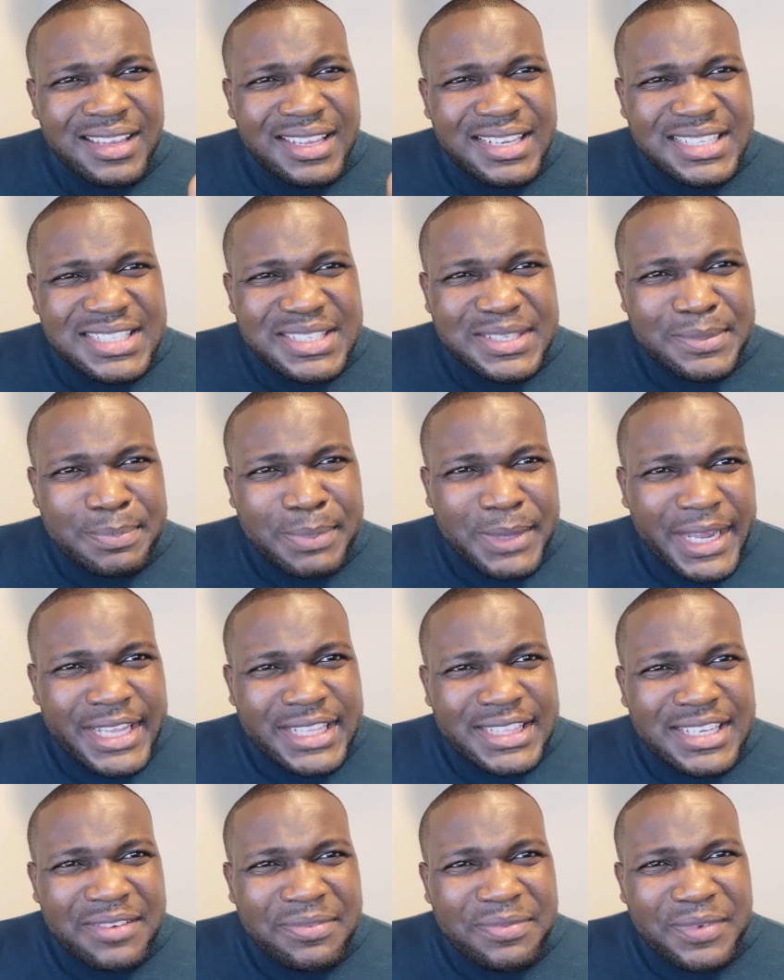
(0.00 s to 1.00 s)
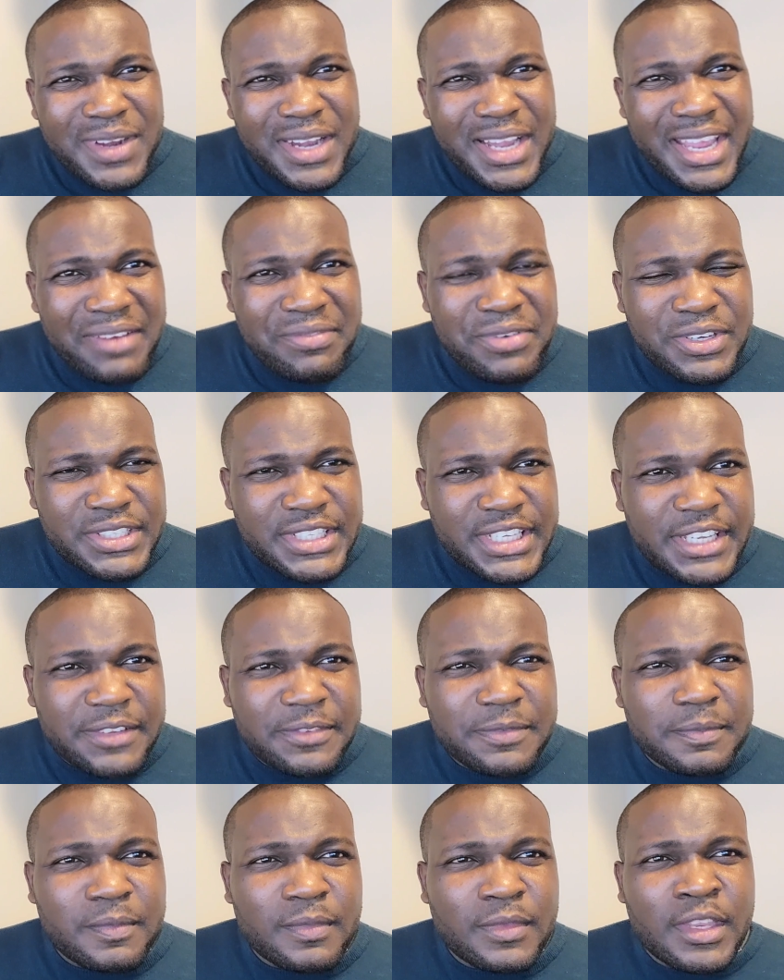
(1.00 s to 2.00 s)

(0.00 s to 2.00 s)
in spite of everything.